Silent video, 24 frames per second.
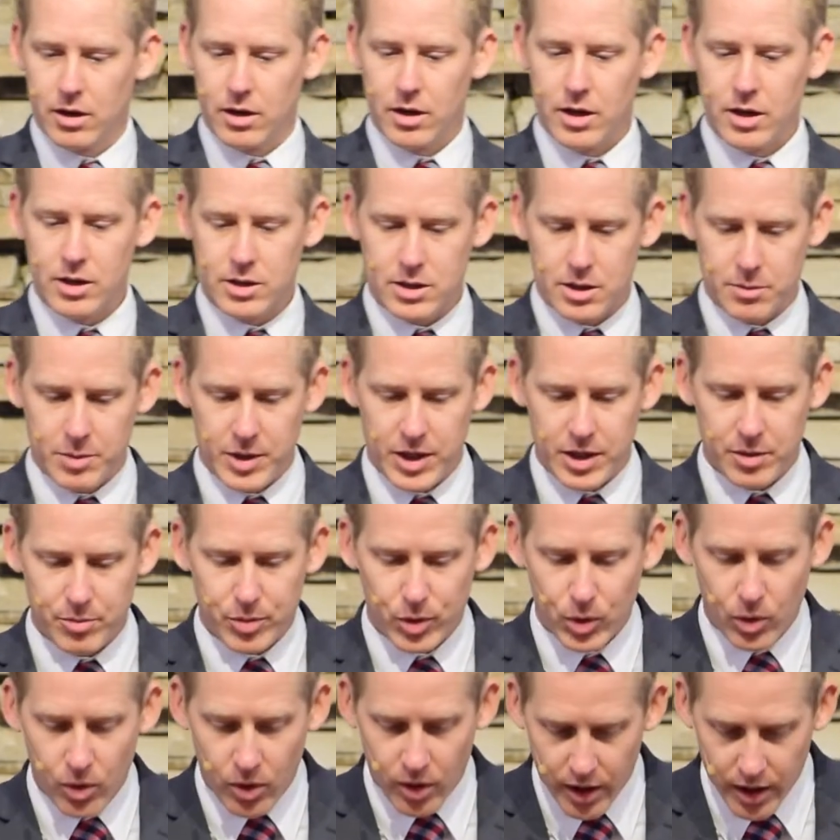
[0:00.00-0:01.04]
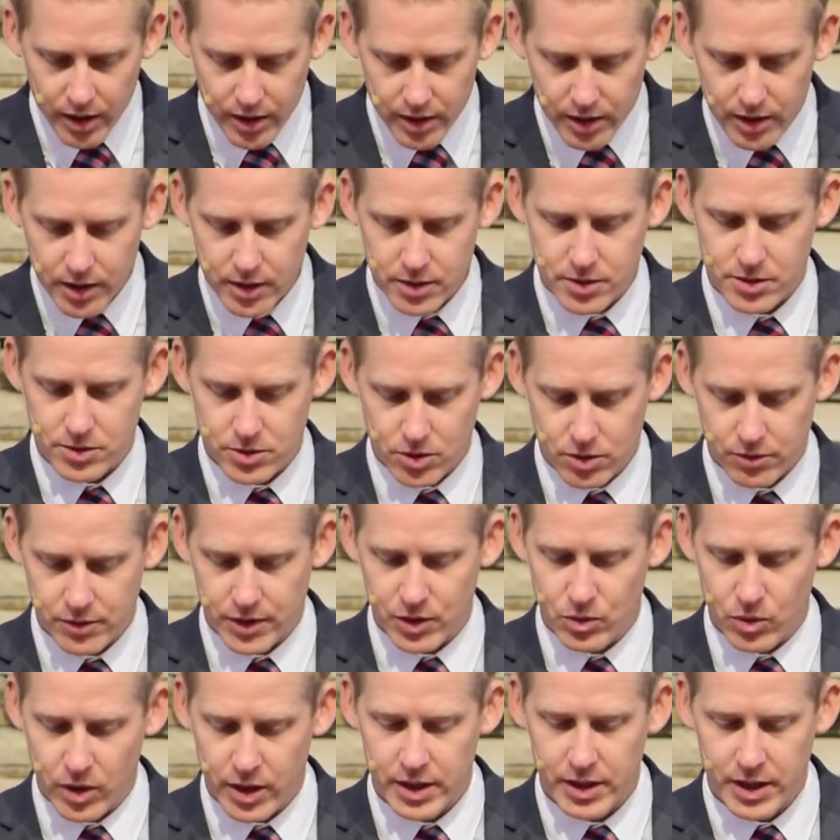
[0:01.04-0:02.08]
It's to be employed in serving
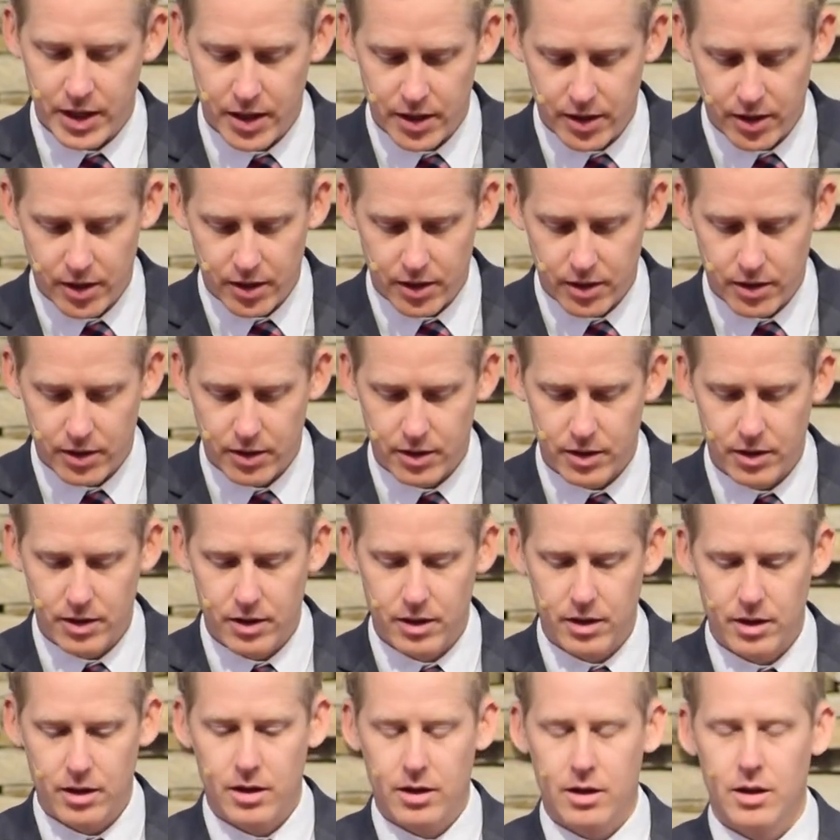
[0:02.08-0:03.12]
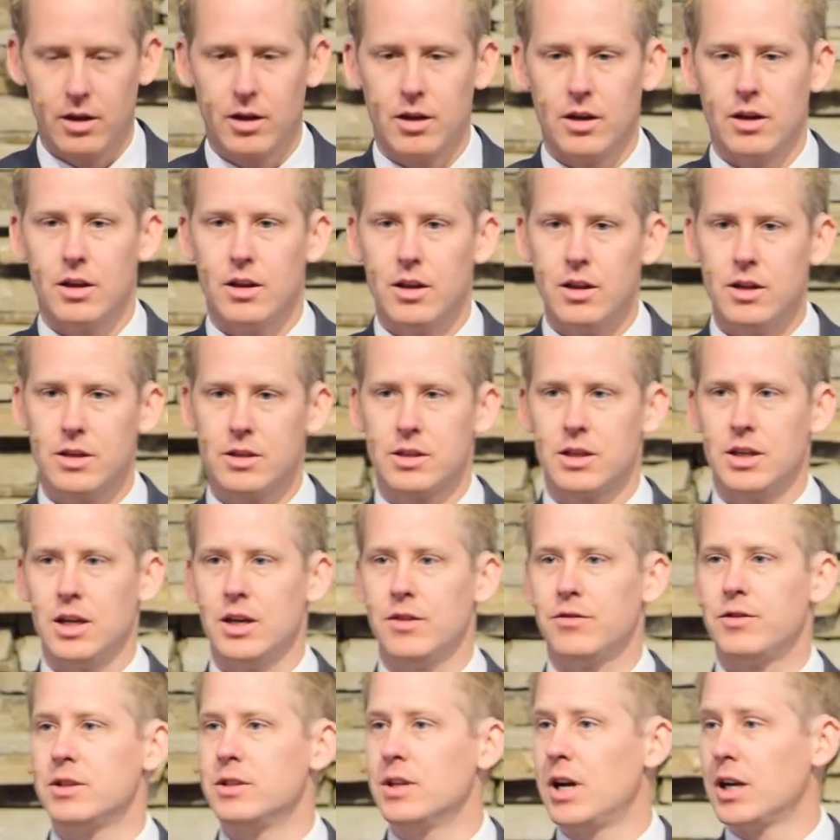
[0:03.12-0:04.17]
one another. This
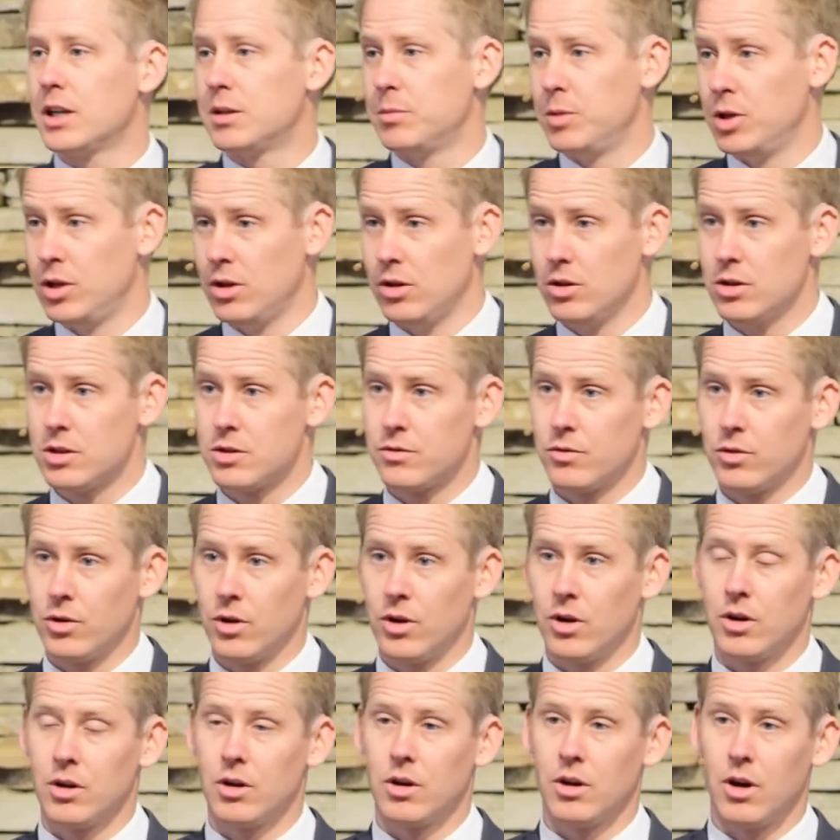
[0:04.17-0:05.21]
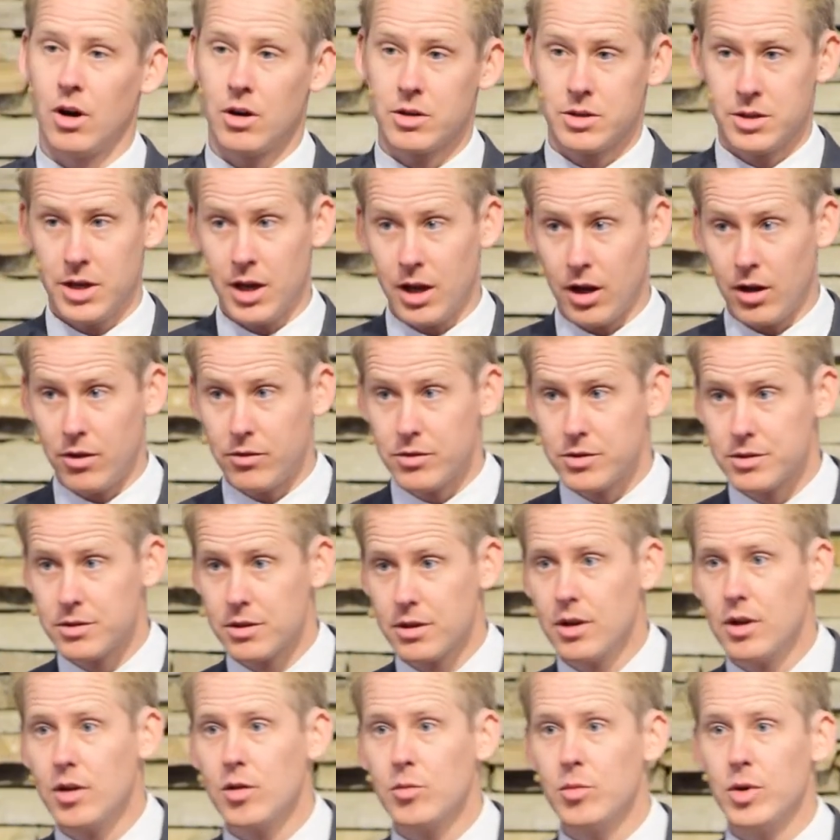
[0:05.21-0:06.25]
gift is not to be used for ourselves,
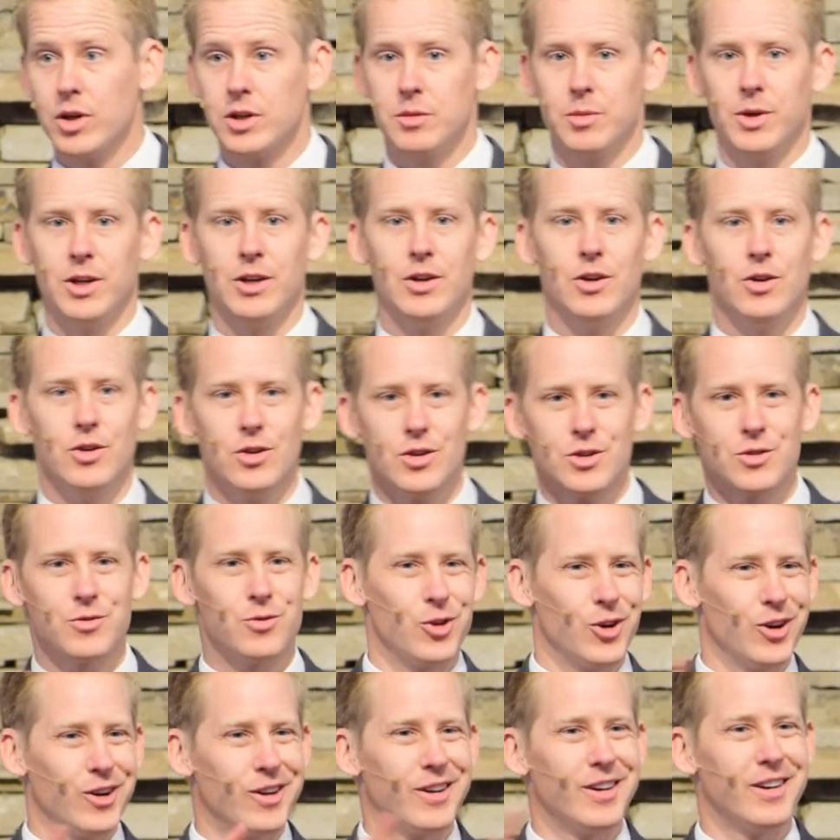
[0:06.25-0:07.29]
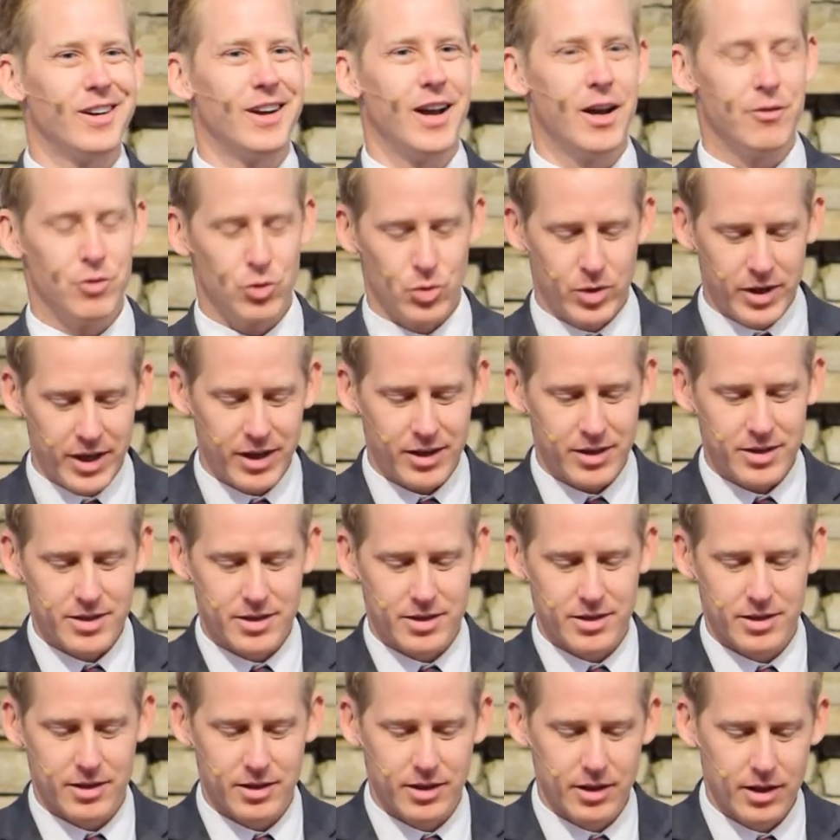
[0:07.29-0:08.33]
but to be used for everyone
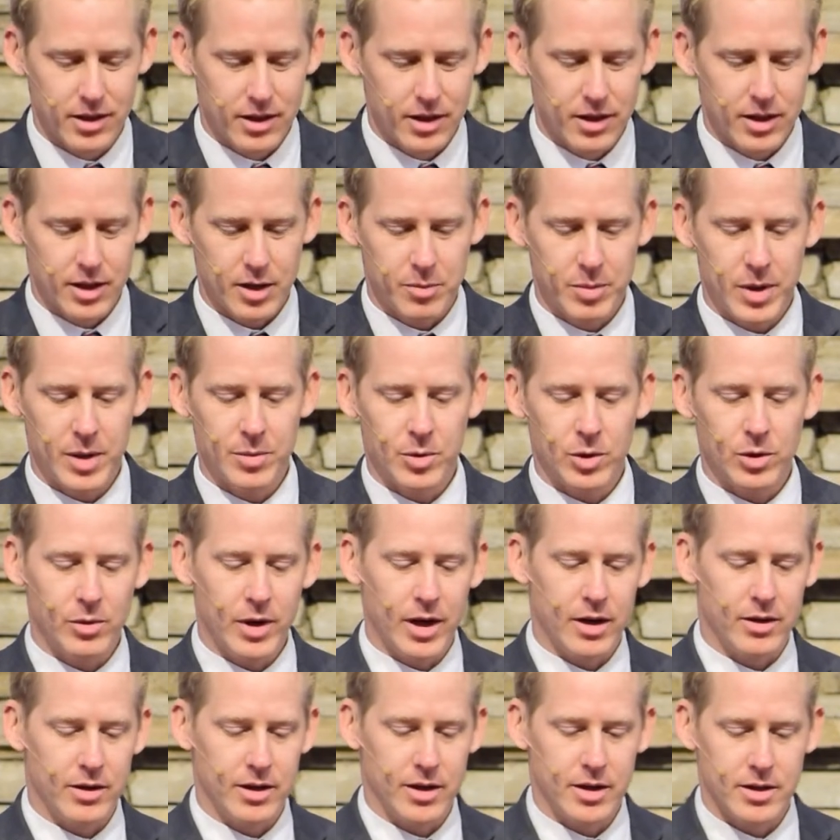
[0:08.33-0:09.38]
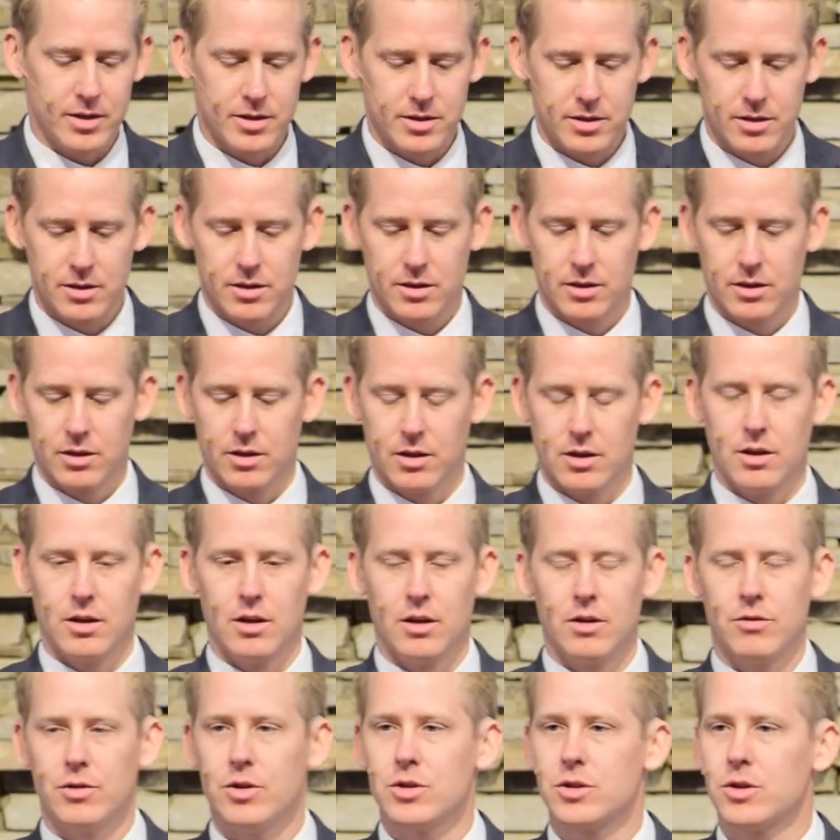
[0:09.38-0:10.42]
else, the people around us.
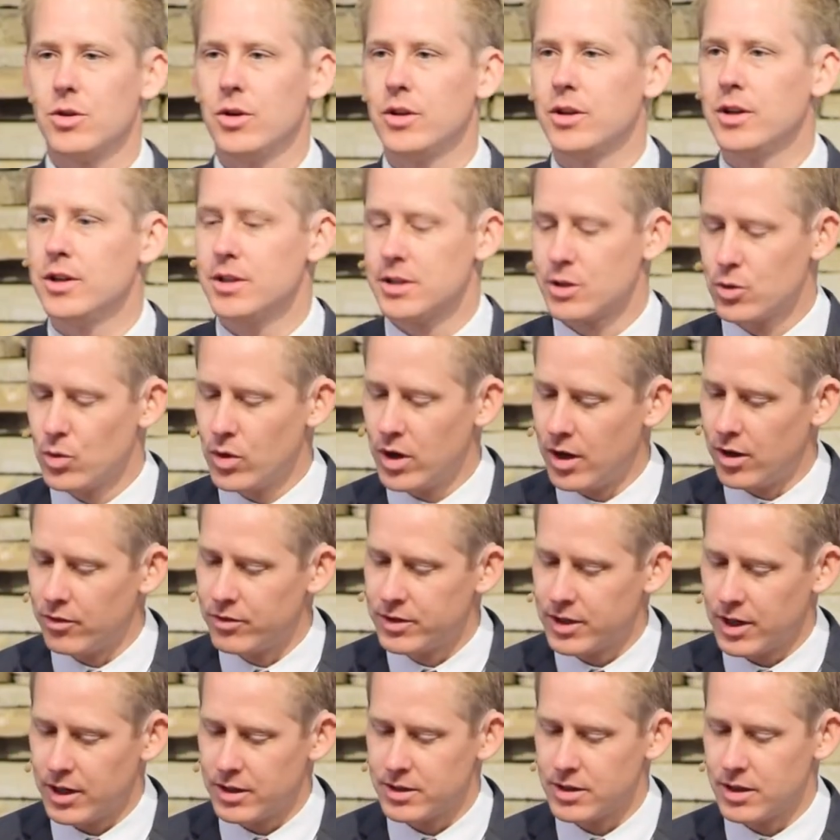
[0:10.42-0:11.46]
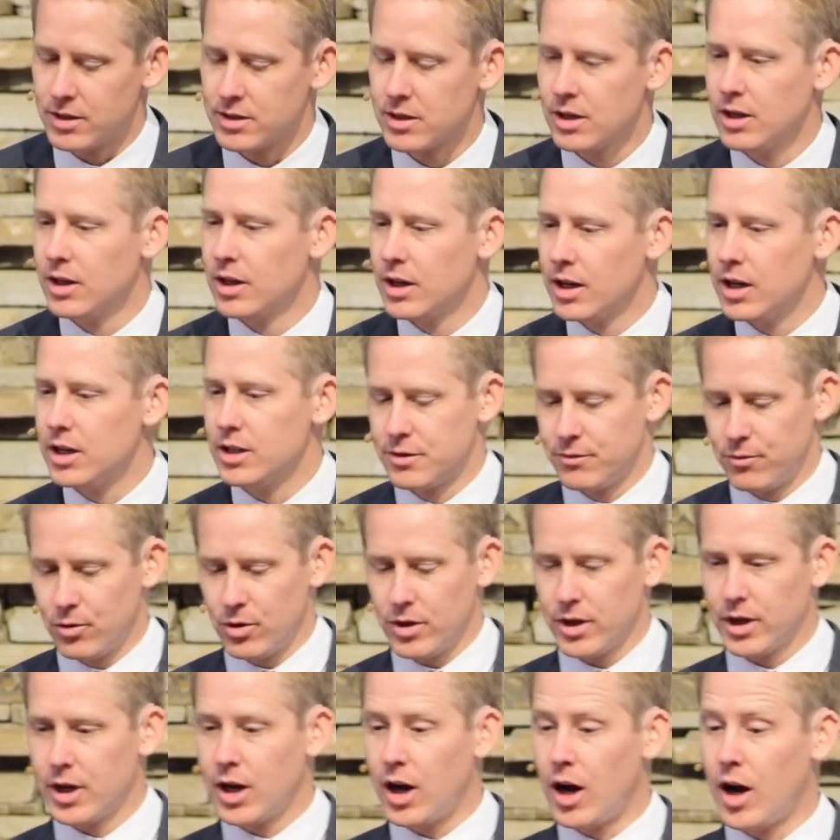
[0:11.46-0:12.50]
1 Corinthians 12 tells us it's for
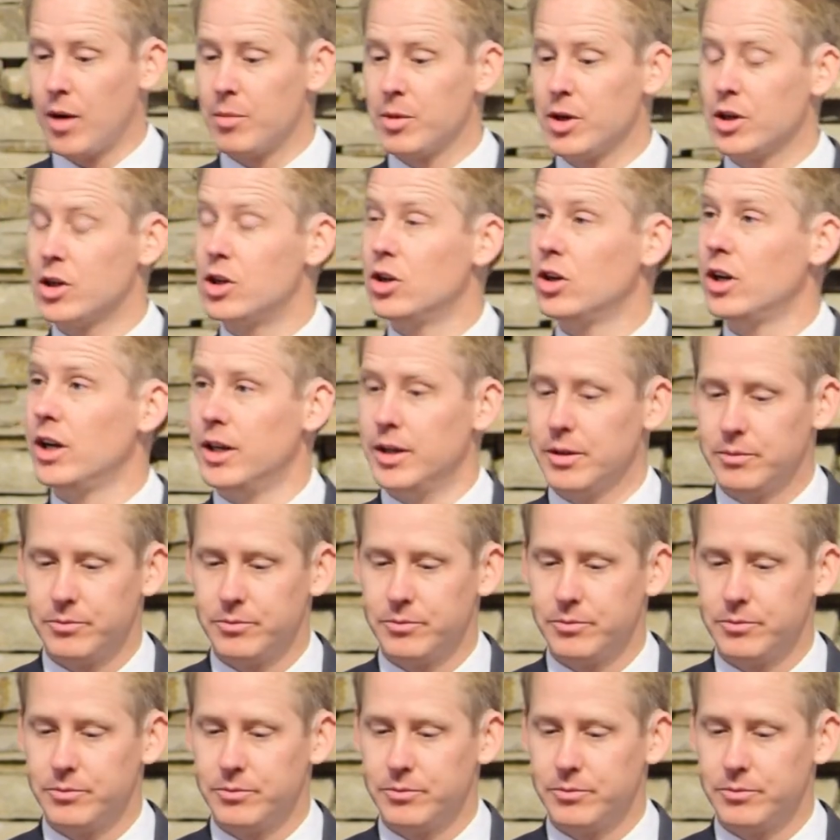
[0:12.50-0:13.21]
the common good.